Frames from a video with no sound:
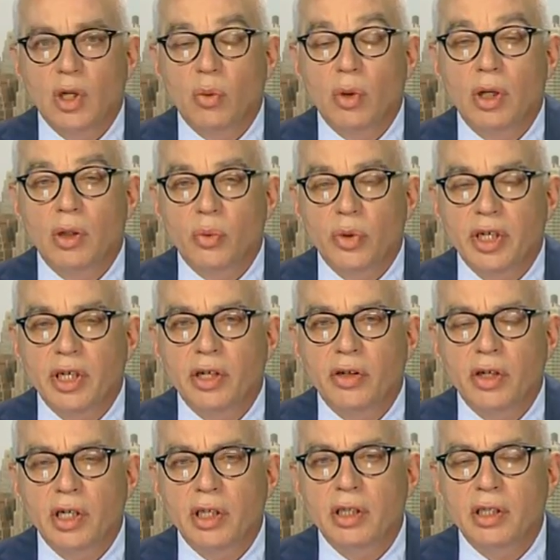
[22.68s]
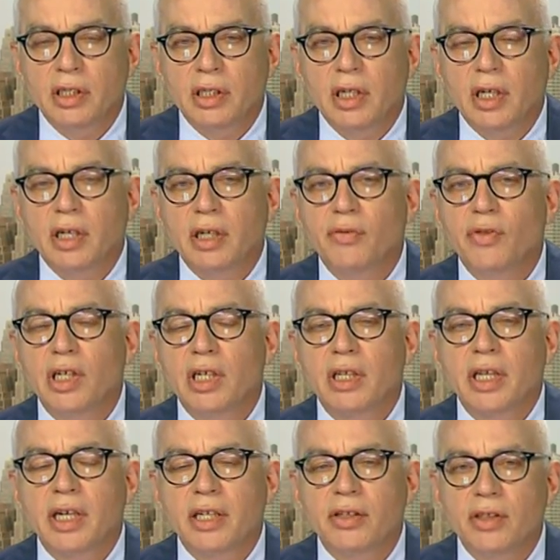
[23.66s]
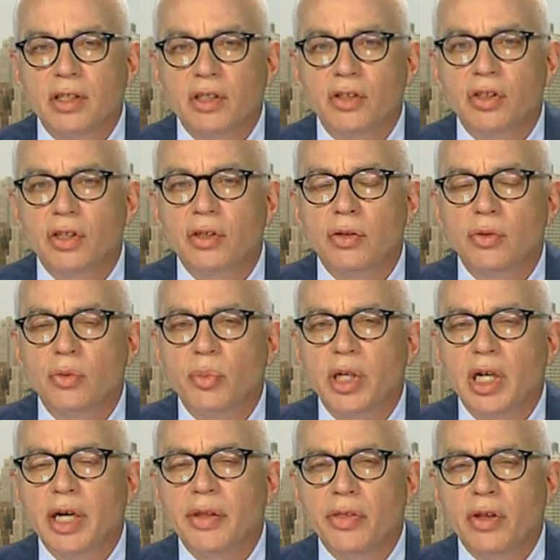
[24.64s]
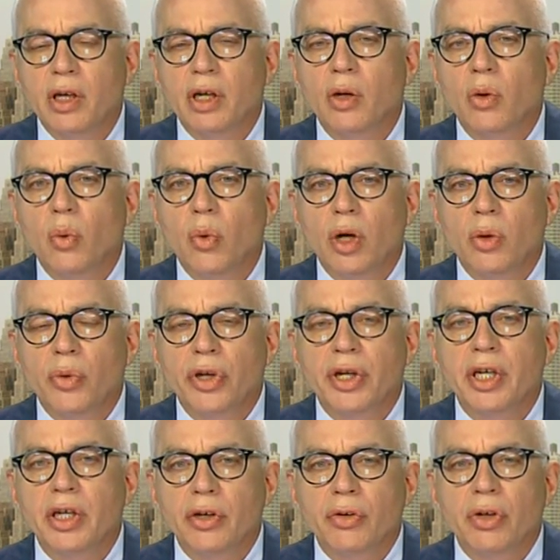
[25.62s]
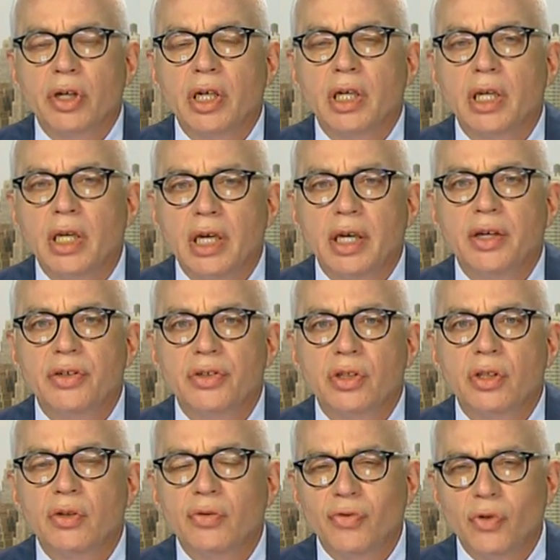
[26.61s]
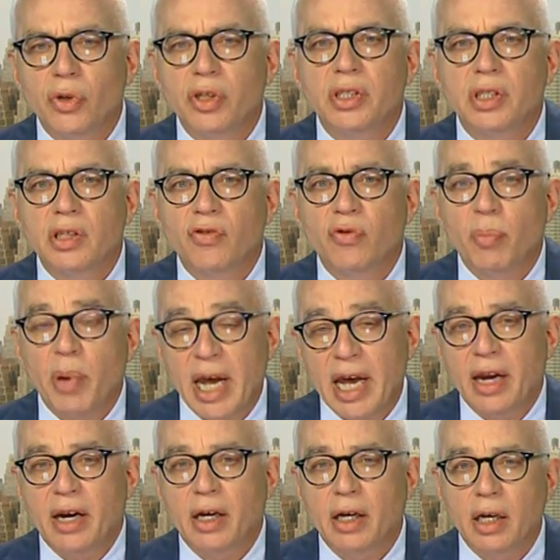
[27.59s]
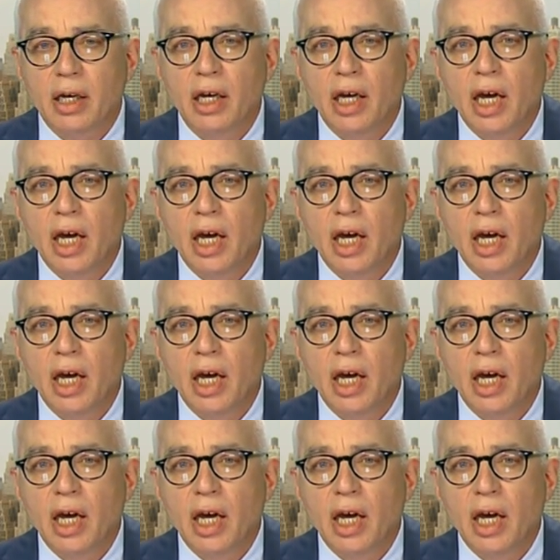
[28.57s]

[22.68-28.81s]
Well, we hear it on this side of the Atlantic too, but I think what we're hearing is the voice of panic.